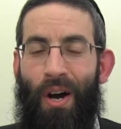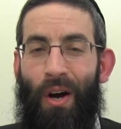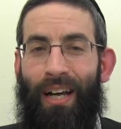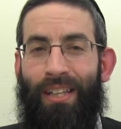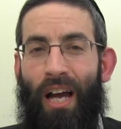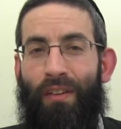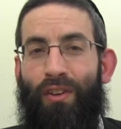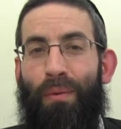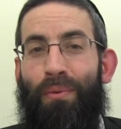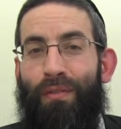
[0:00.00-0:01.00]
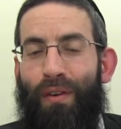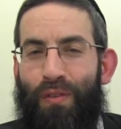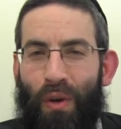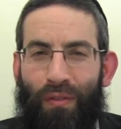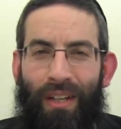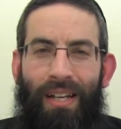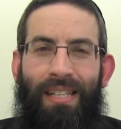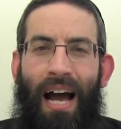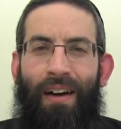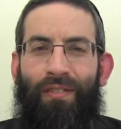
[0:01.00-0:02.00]
Okay, time for a brief review of today's
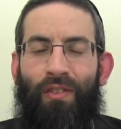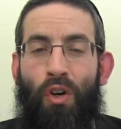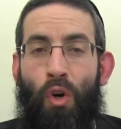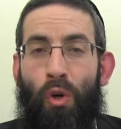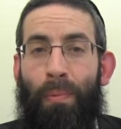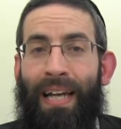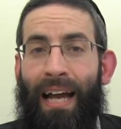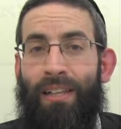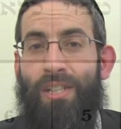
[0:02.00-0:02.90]
daf. We began